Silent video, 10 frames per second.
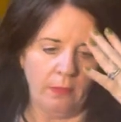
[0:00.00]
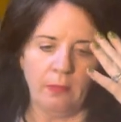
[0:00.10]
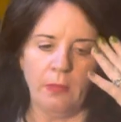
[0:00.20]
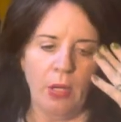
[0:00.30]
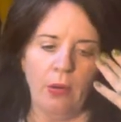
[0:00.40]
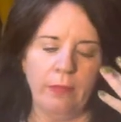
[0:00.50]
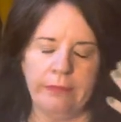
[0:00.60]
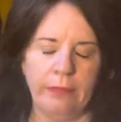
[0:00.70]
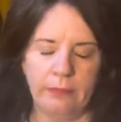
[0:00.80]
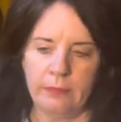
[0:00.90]
you know,
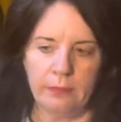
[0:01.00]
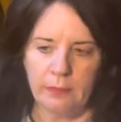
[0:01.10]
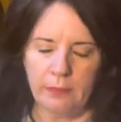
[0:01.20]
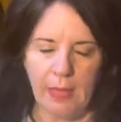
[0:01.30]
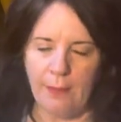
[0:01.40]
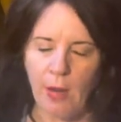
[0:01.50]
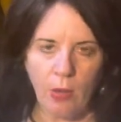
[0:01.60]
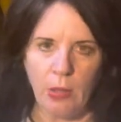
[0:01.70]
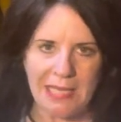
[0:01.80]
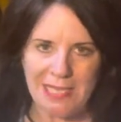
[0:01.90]
I'm not
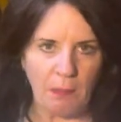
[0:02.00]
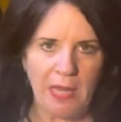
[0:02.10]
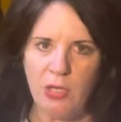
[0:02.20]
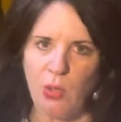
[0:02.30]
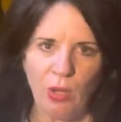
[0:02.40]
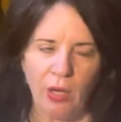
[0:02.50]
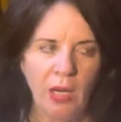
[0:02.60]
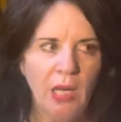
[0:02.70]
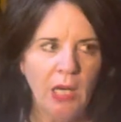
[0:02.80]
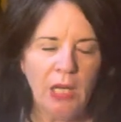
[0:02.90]
going to explain to her.
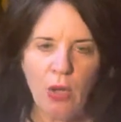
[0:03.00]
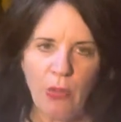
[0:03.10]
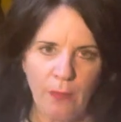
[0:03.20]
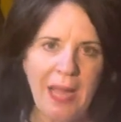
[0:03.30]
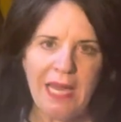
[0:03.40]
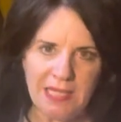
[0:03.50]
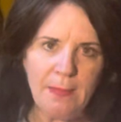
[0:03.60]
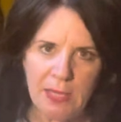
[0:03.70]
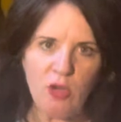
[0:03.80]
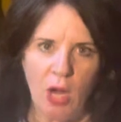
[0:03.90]
No, they're my, it's
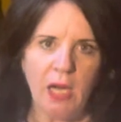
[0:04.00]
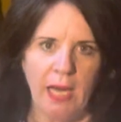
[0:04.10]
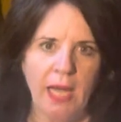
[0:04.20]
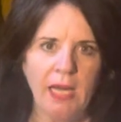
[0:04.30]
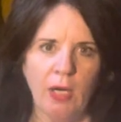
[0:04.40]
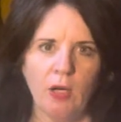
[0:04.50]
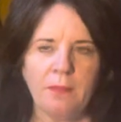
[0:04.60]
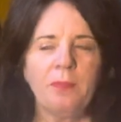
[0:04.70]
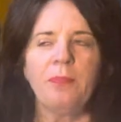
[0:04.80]
in my truck out here.